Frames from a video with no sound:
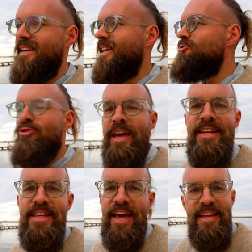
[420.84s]

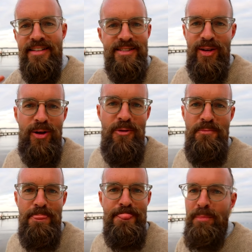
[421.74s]
radiated
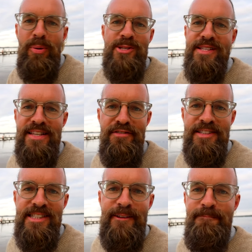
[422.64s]

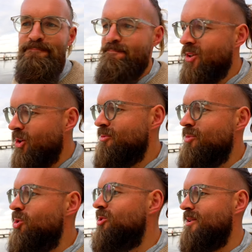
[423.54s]
positivity, good
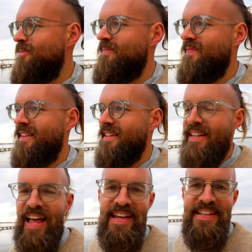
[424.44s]
mood,
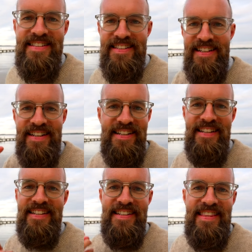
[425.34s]
like the
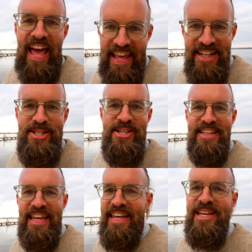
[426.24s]

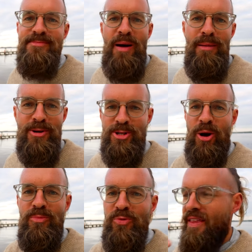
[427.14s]
energy in his
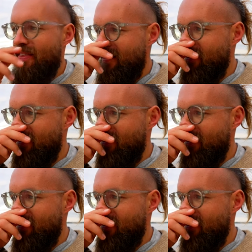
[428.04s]
barbershop with